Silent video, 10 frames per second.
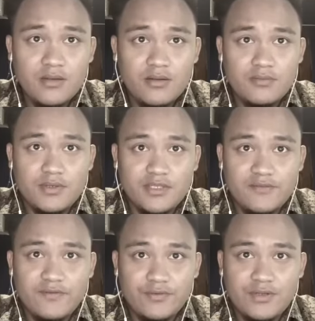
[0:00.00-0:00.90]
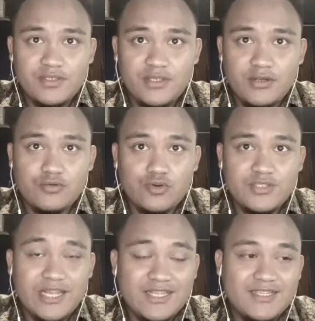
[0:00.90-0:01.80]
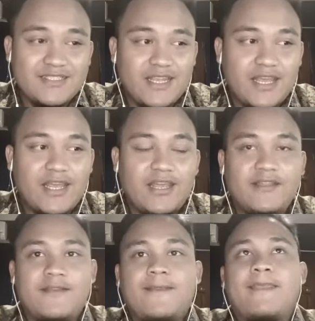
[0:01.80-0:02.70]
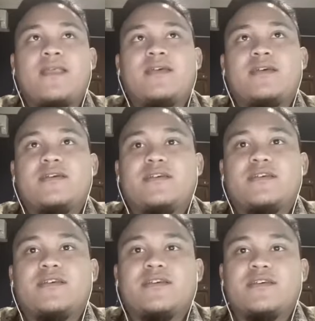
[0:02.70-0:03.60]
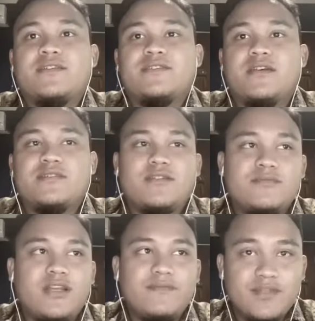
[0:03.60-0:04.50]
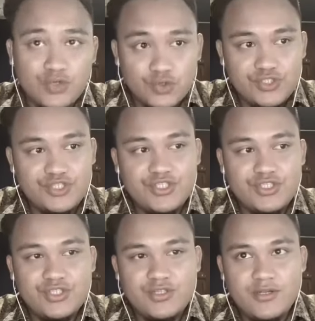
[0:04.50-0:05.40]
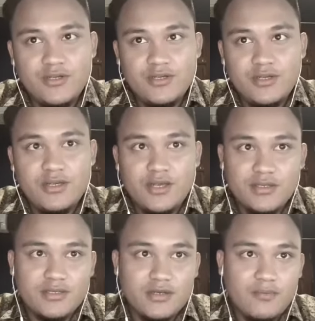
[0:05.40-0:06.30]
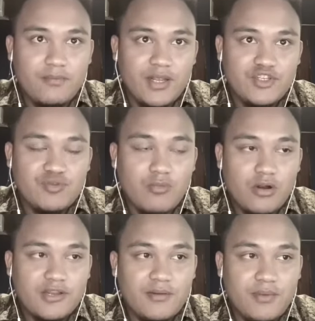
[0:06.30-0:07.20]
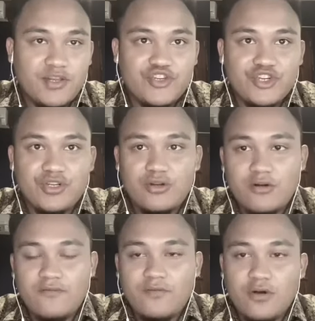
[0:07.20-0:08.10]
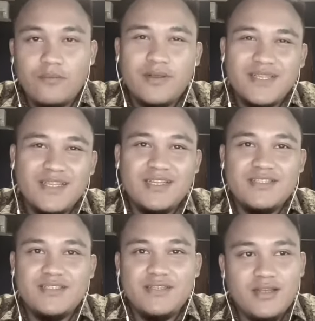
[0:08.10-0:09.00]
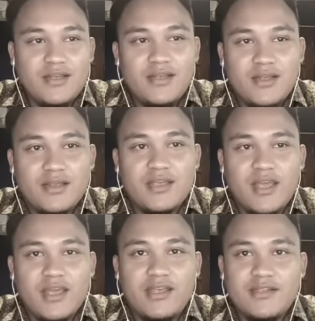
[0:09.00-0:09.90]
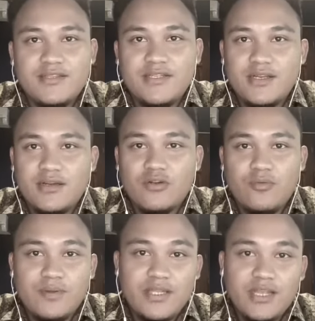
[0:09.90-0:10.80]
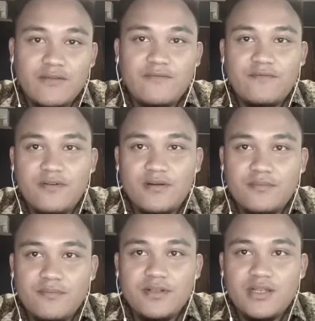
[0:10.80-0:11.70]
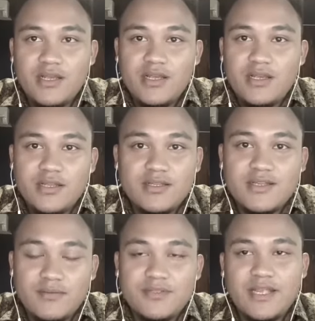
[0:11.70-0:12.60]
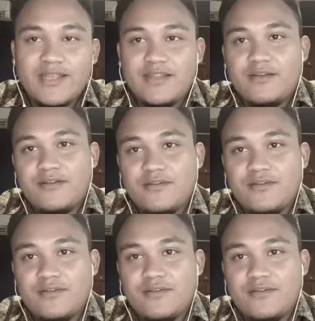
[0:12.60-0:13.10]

margin varies across sectors and is sometimes used as a benchmarking measure for a business against competing firm in the same sector.